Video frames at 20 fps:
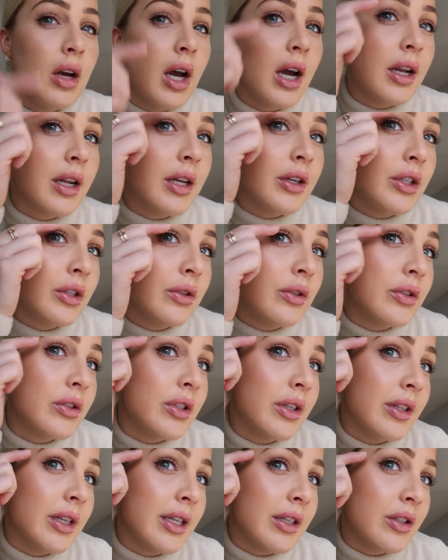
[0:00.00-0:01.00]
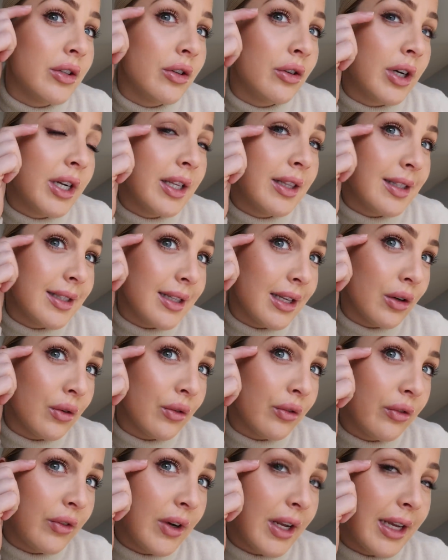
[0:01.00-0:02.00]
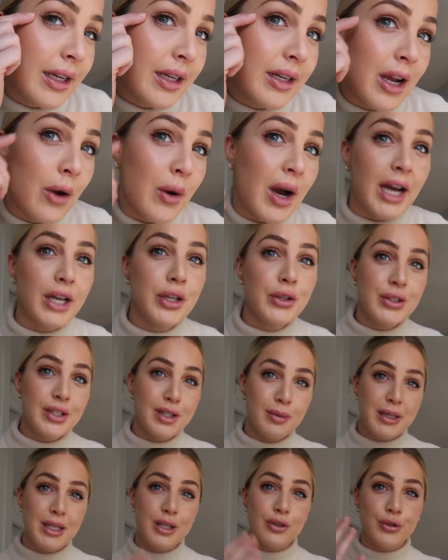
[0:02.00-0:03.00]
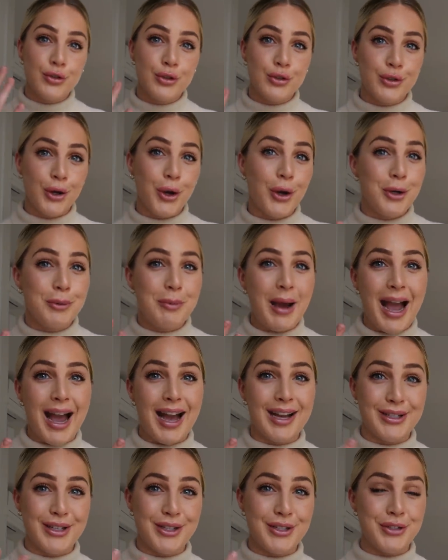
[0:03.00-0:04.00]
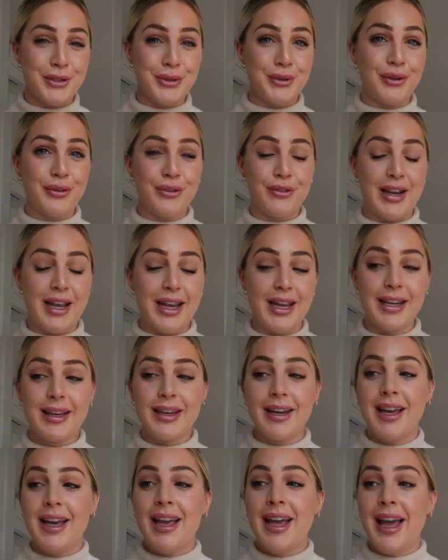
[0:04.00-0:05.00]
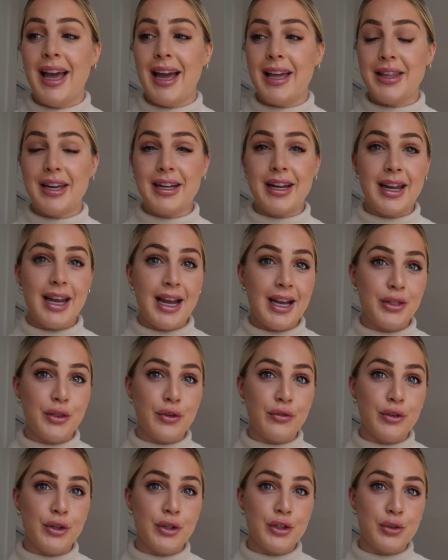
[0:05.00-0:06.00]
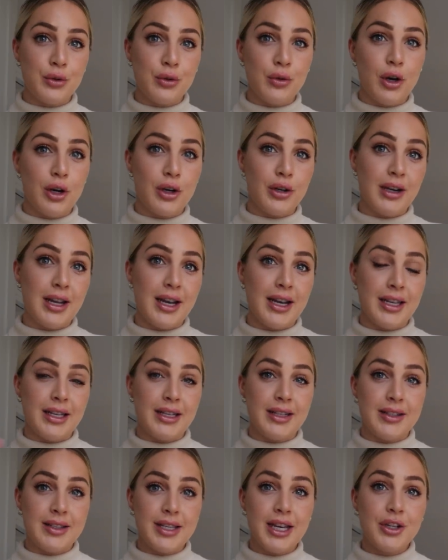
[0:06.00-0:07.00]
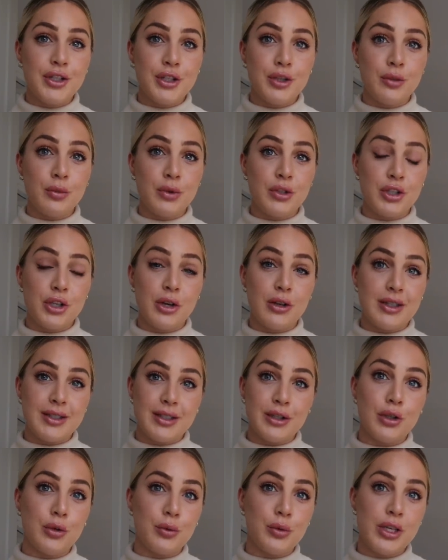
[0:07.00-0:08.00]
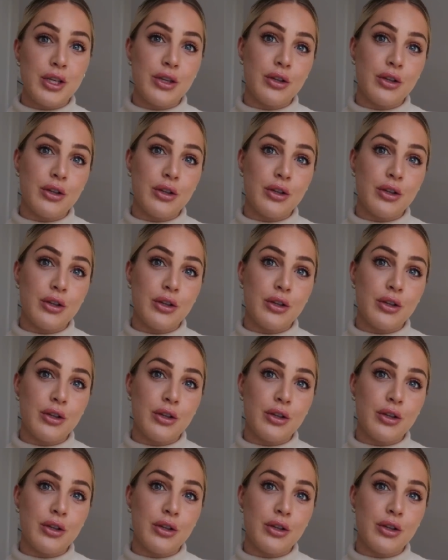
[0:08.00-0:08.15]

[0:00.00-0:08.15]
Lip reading: And I used it to create this little flick. Now, I used to be so bad at doing a flick. And then I had the virtual online session with Charlotte Tilbury.